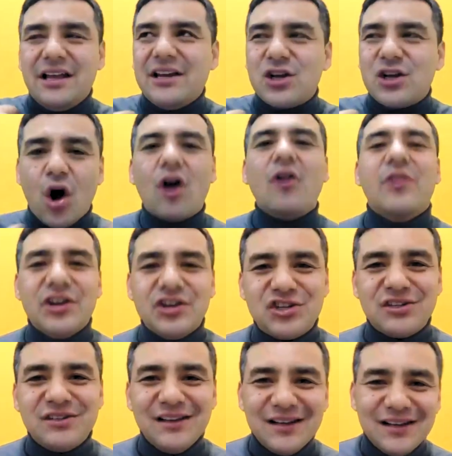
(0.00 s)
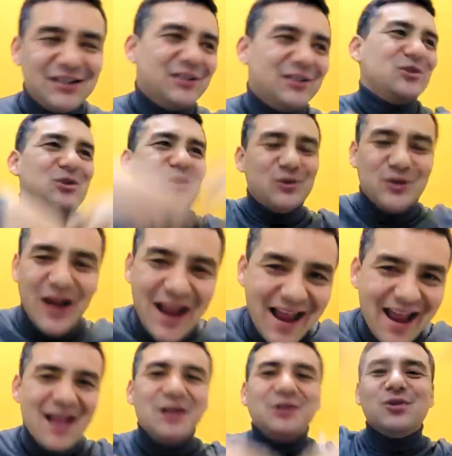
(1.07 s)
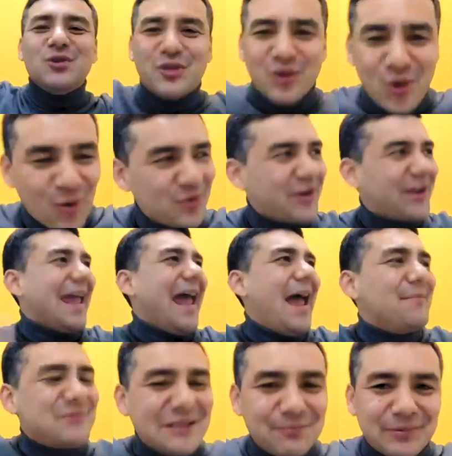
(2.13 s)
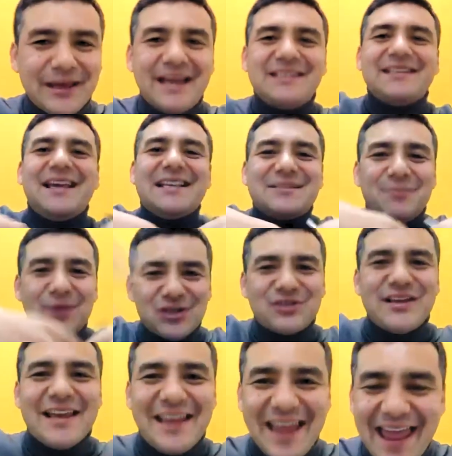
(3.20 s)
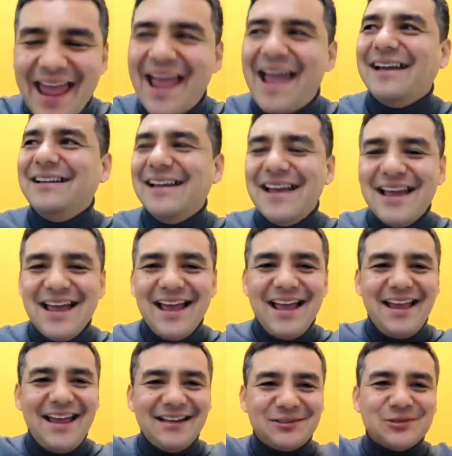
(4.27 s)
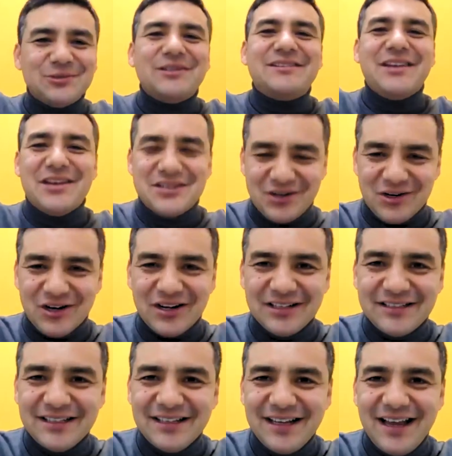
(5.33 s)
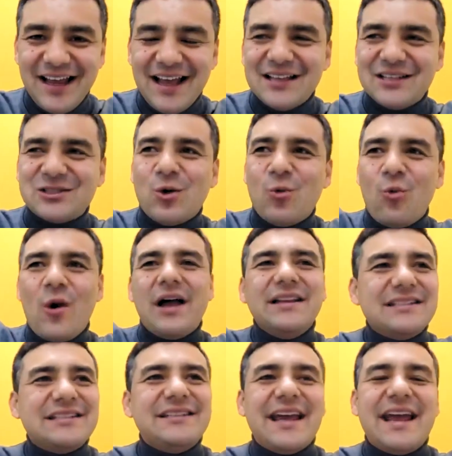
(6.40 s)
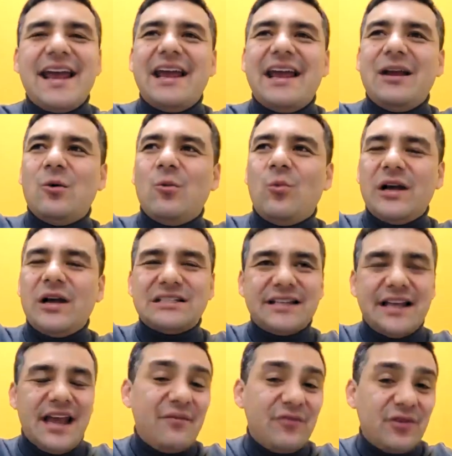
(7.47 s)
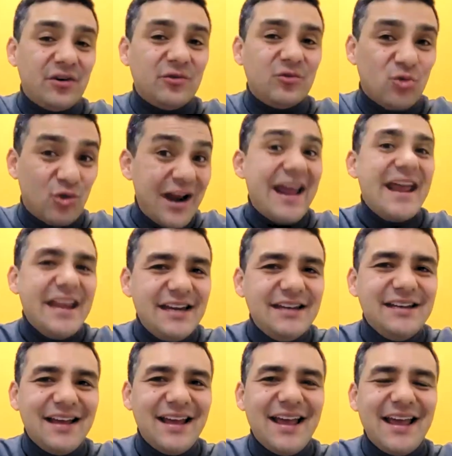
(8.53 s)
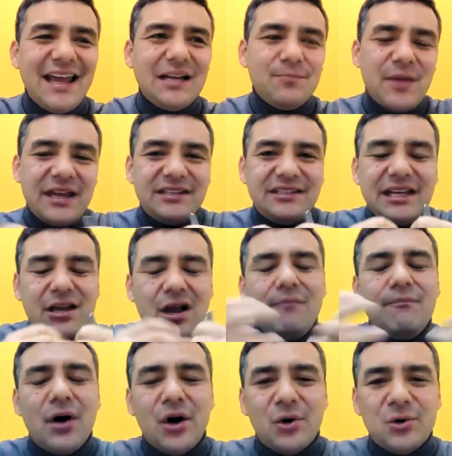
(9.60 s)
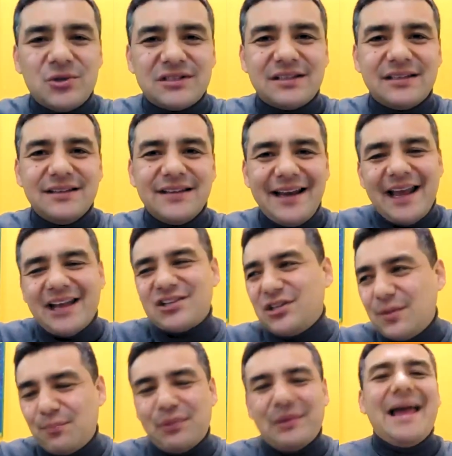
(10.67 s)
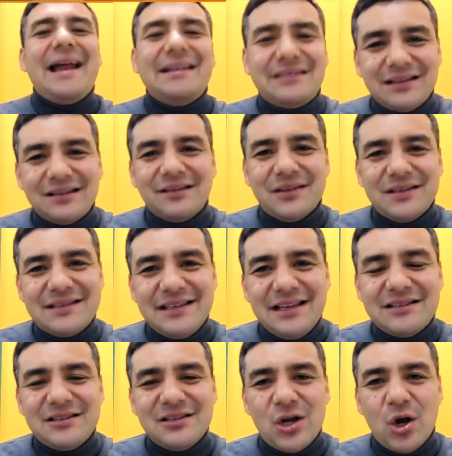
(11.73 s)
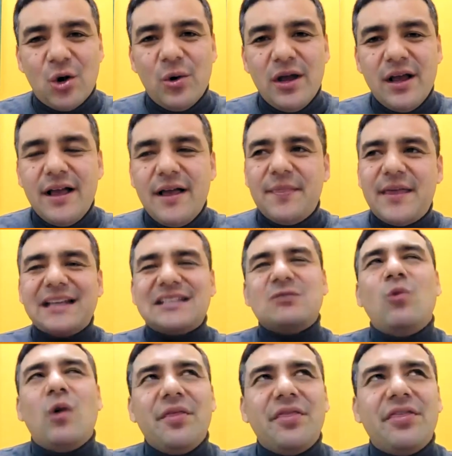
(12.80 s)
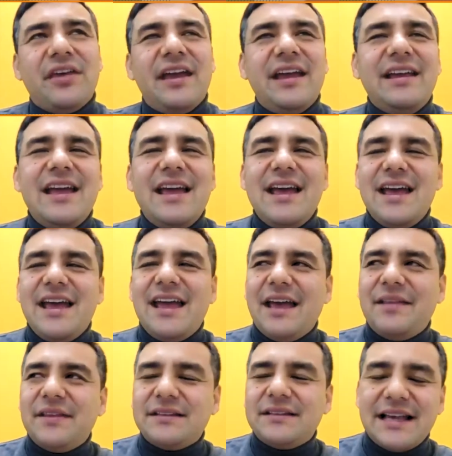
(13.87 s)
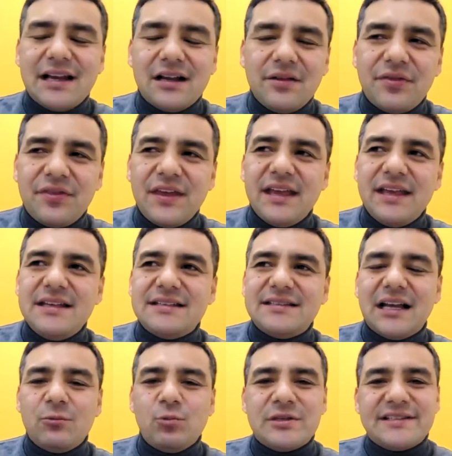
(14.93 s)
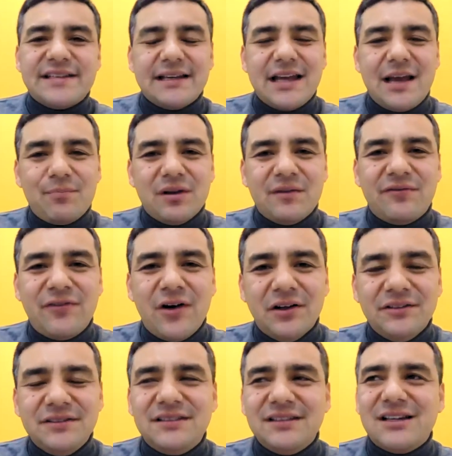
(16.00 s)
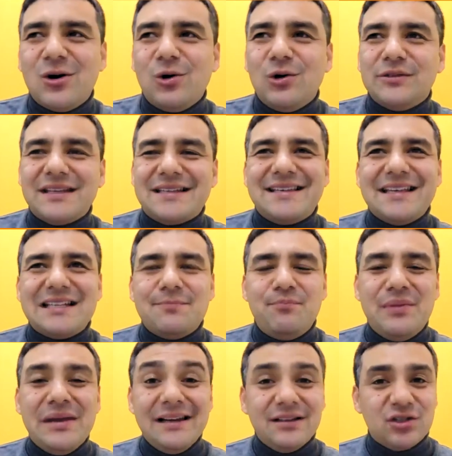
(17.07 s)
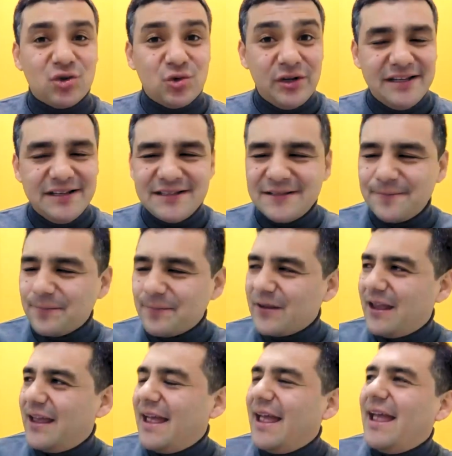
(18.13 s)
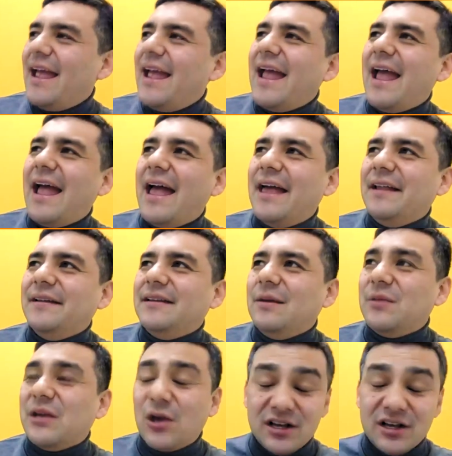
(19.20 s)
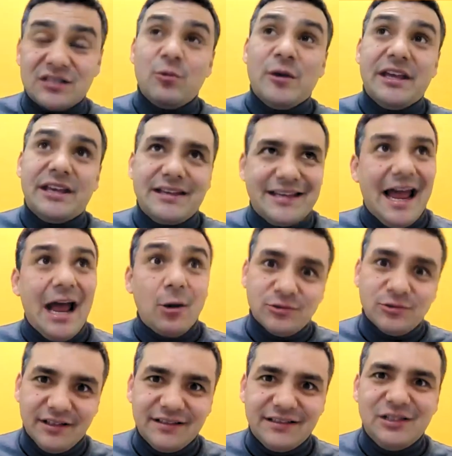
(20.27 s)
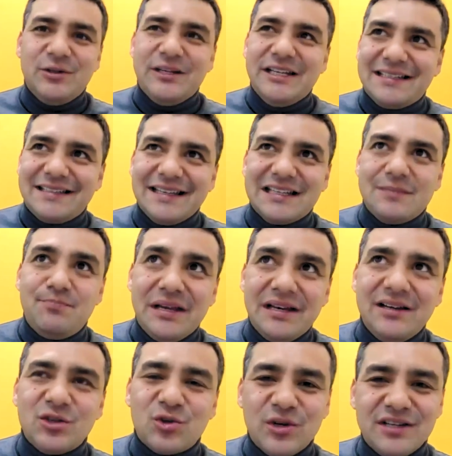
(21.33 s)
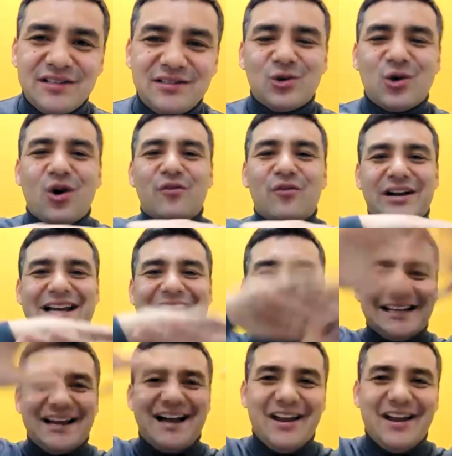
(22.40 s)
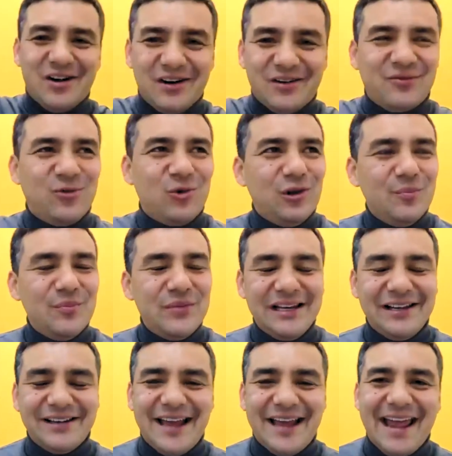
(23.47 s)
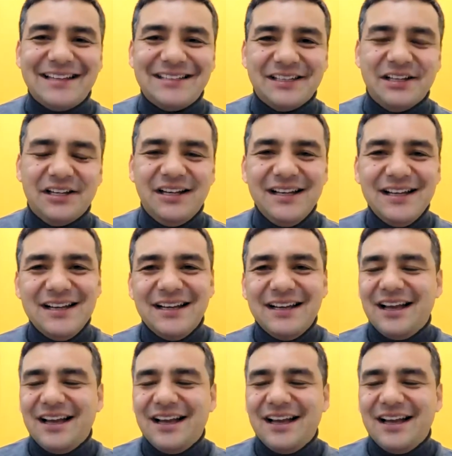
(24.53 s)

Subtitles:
encouraged to throw the caps and plates as much they can into the desert. So once they have a rain, it may decompose and actually plant the seeds, you know. That's one thing. And the second thing is that we set up a fund called 6 billion trees. And because we counted, you need 6 billion trees to cover entire 4 million hectare